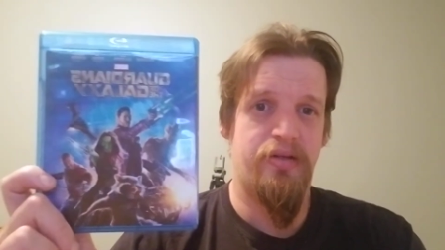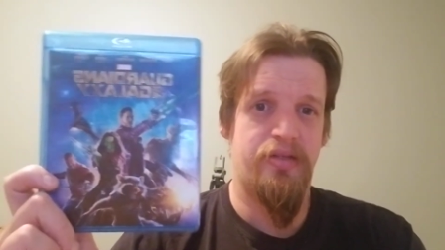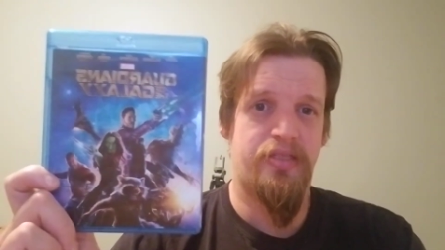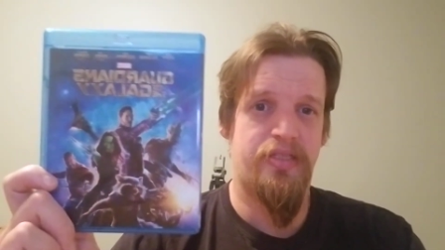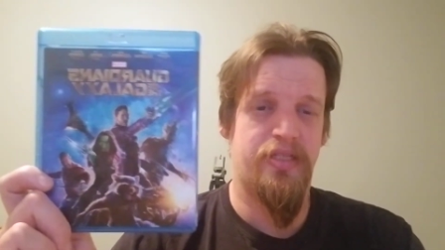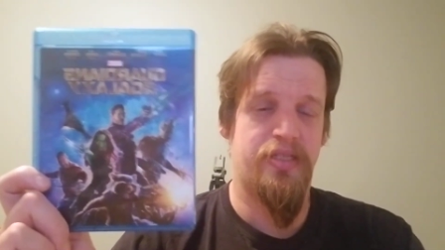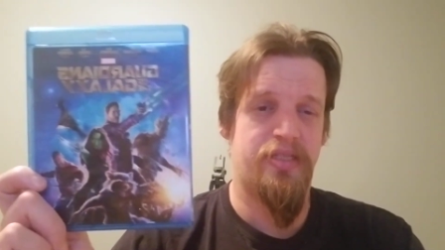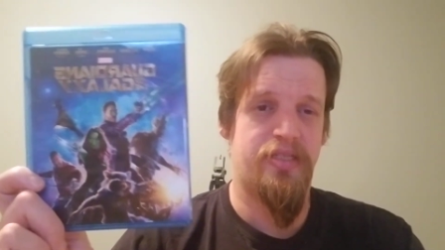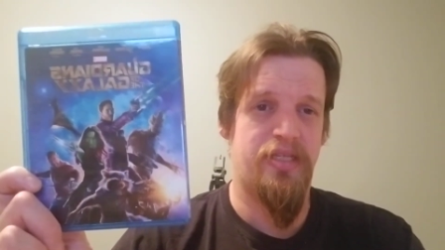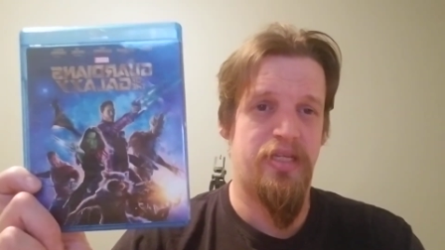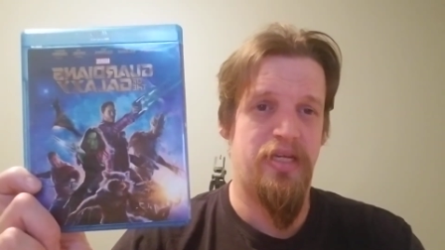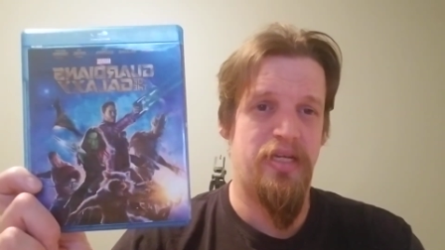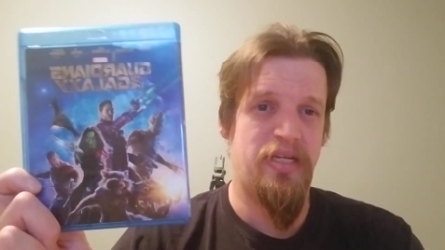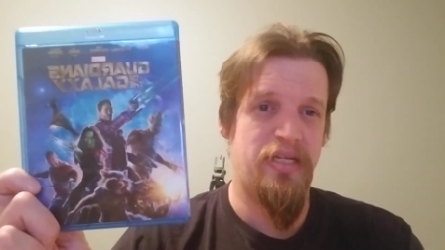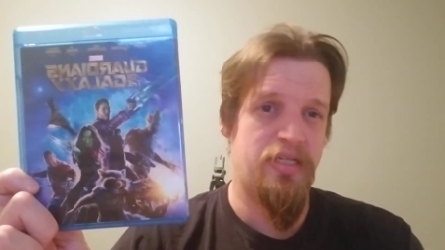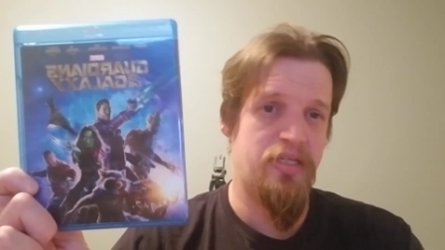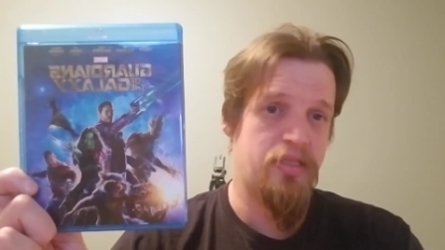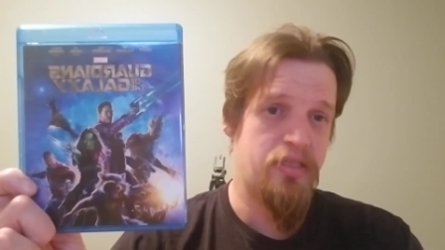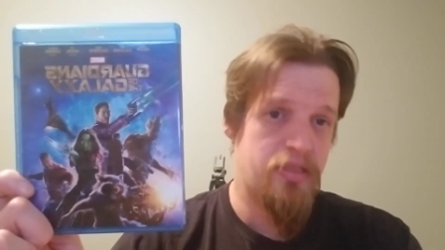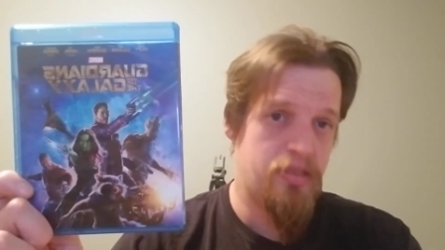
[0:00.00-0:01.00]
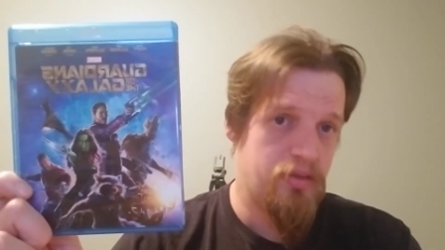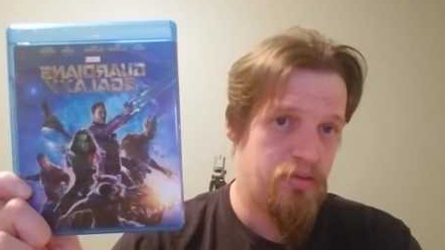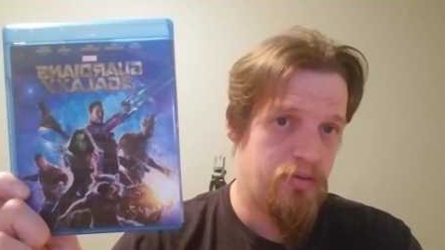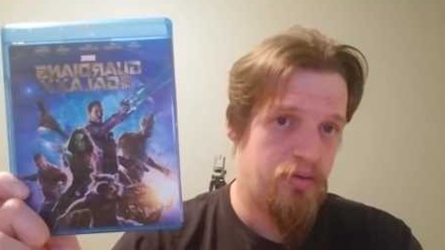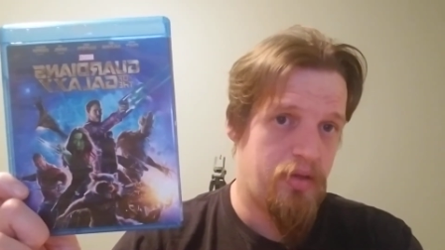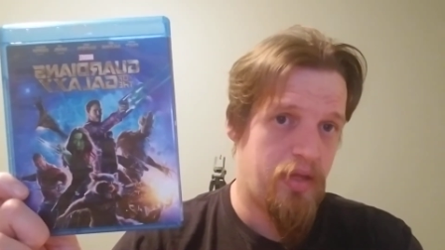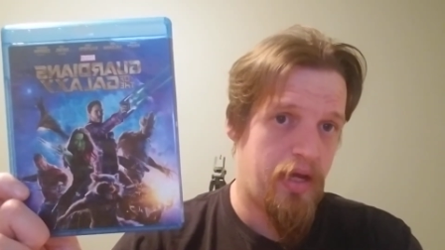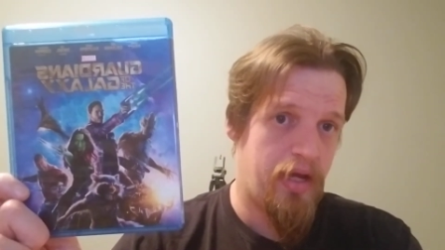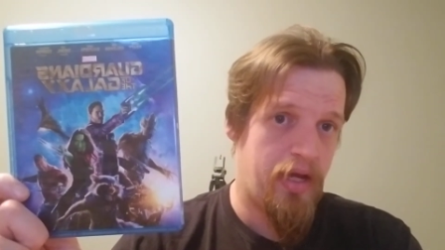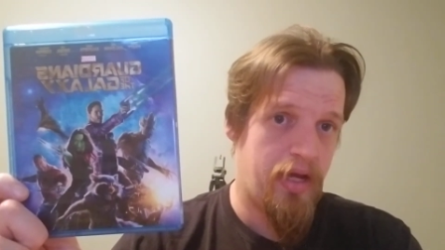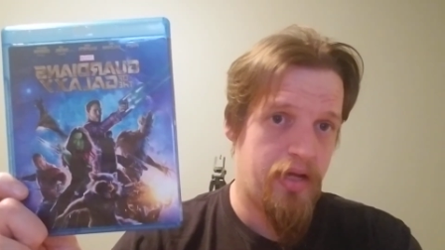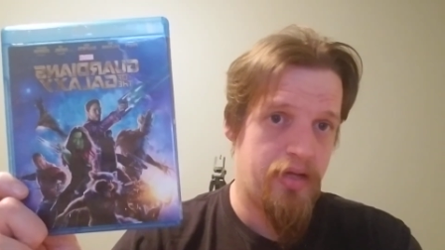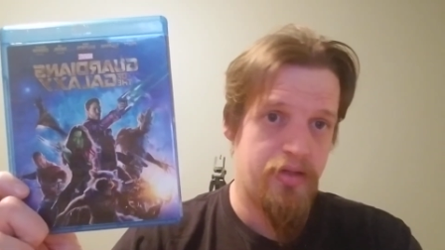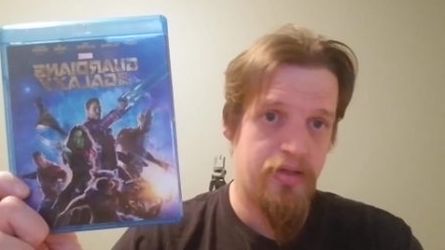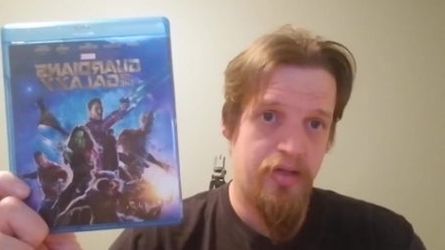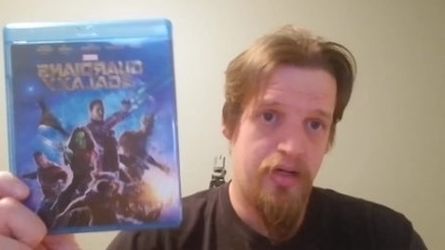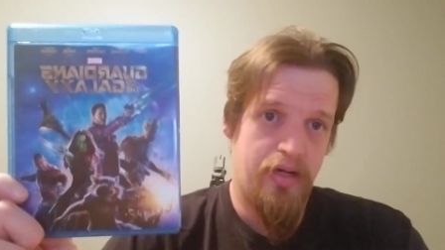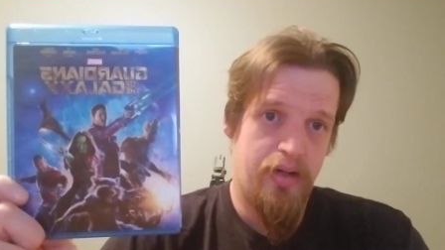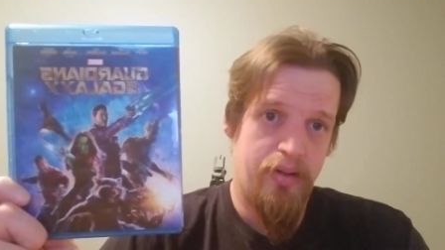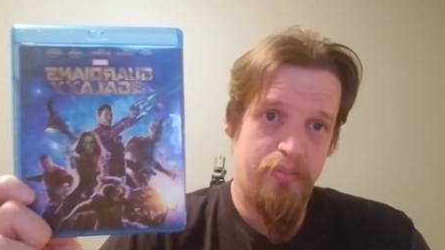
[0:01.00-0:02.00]
since they didn't do that
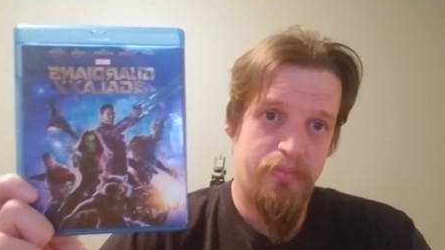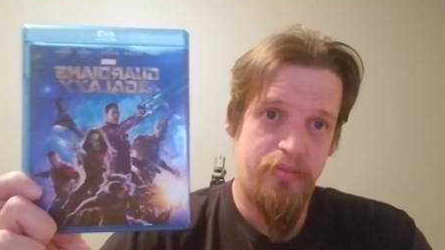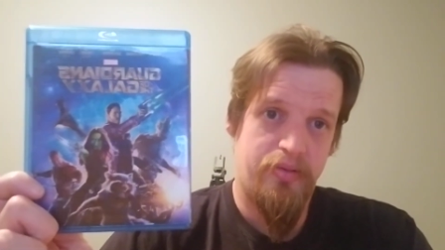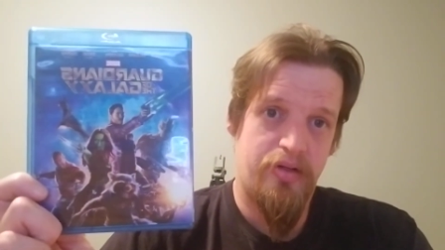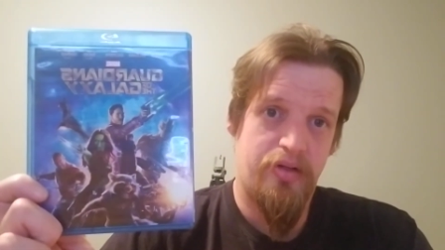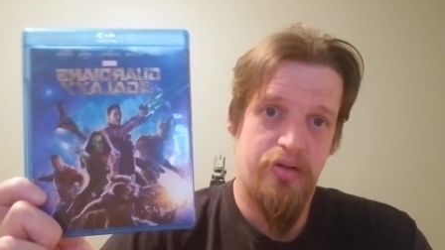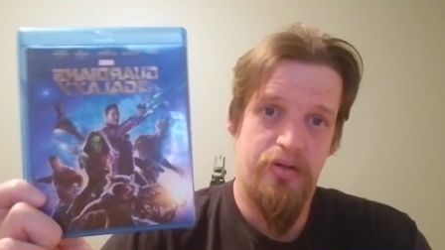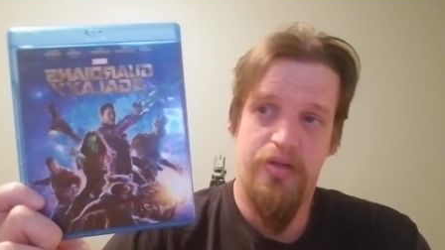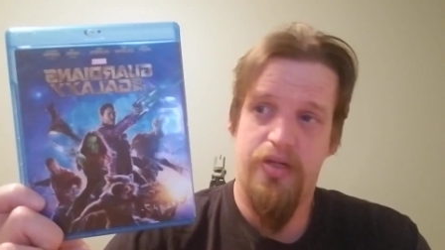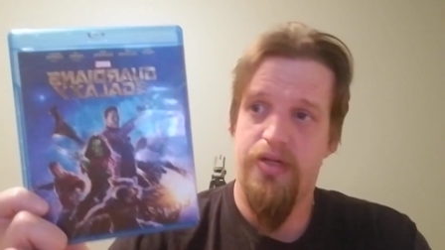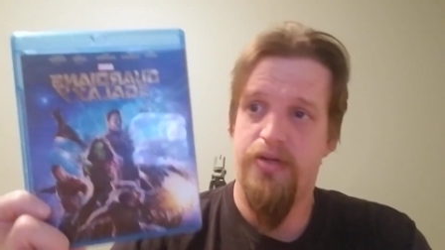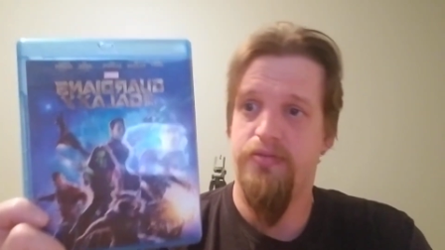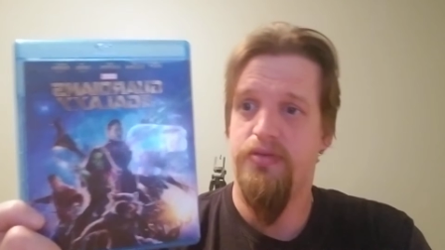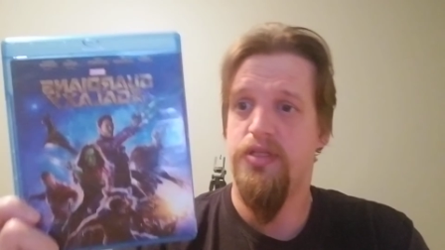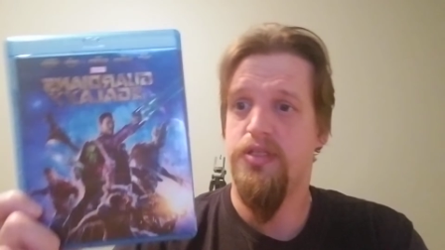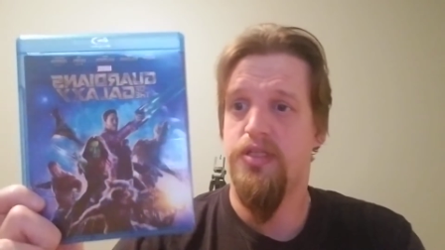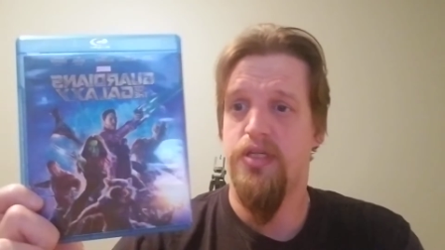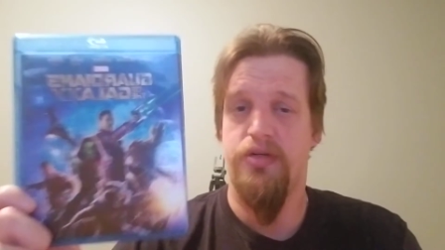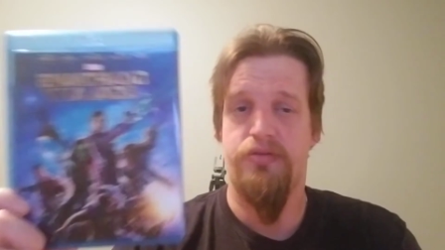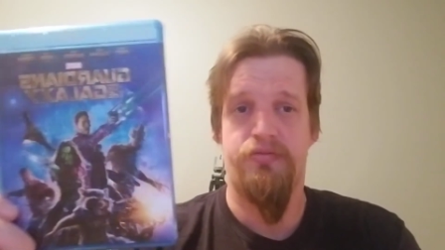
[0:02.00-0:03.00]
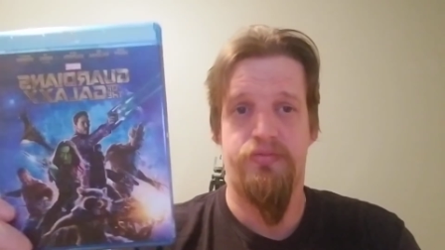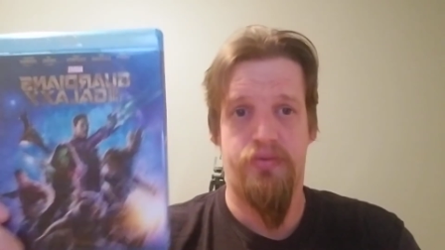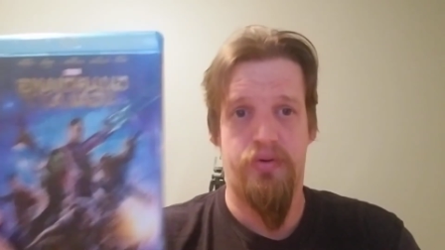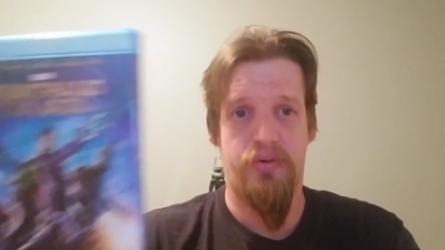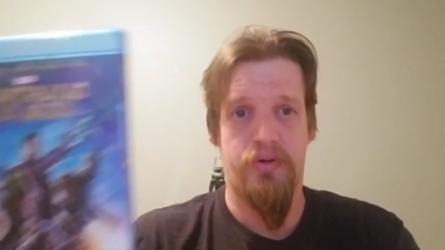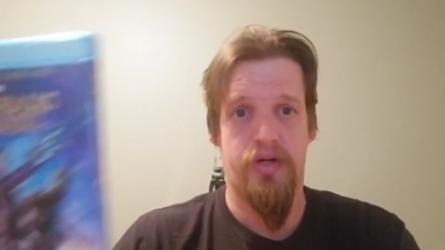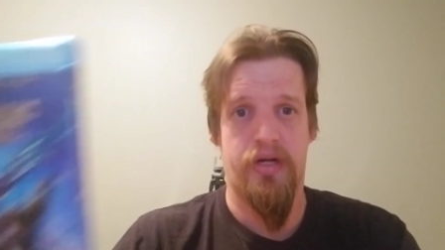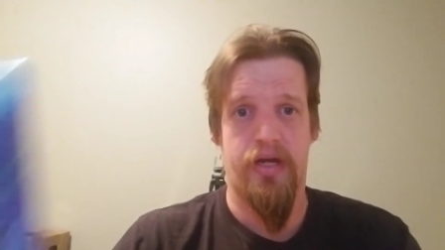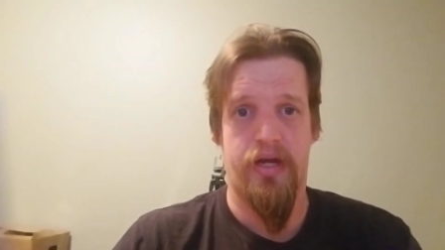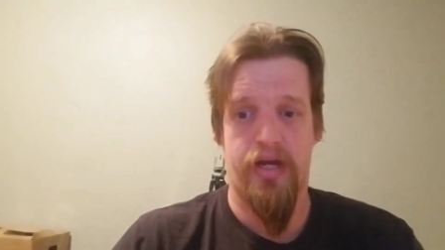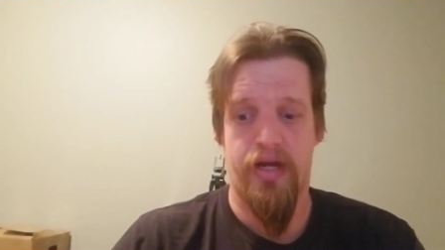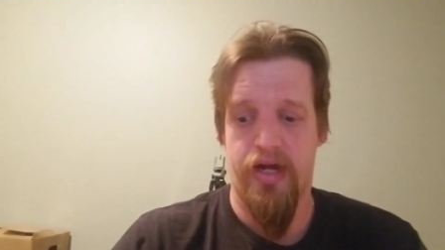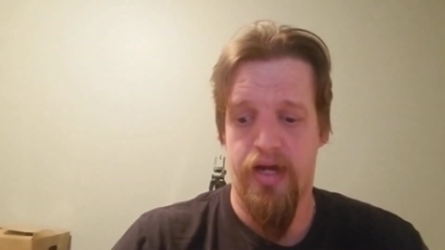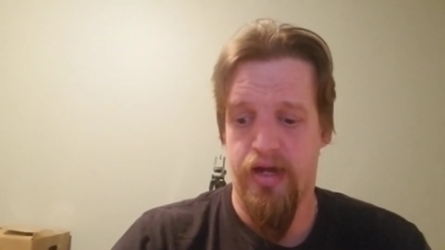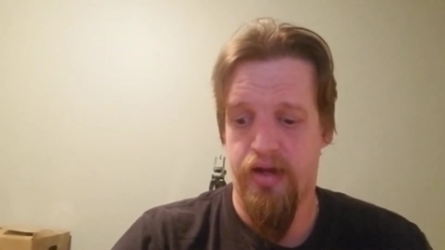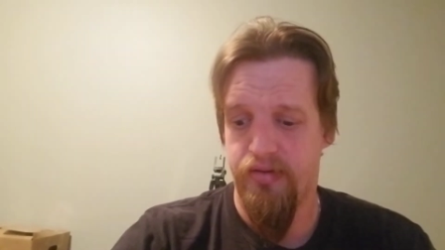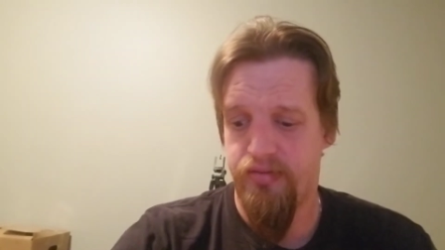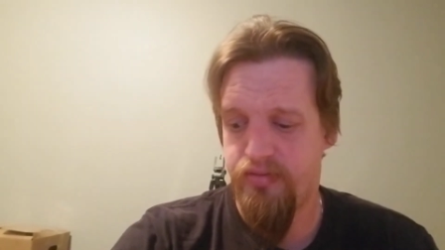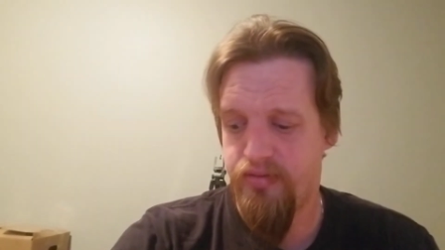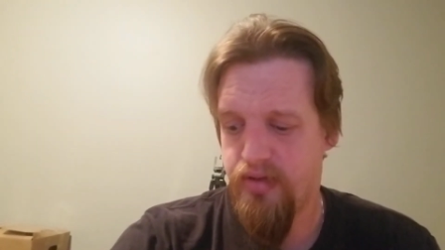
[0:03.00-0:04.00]
i'm going to give this a four and a
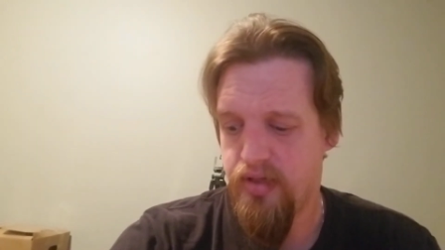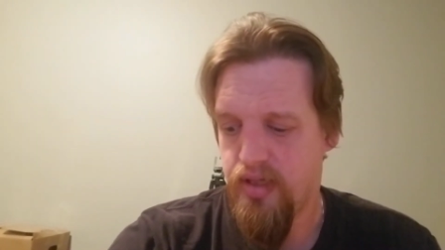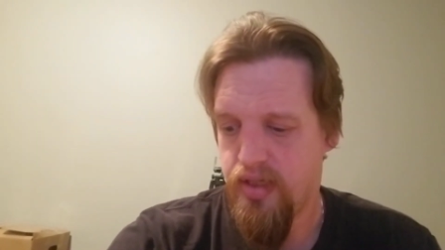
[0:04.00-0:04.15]
half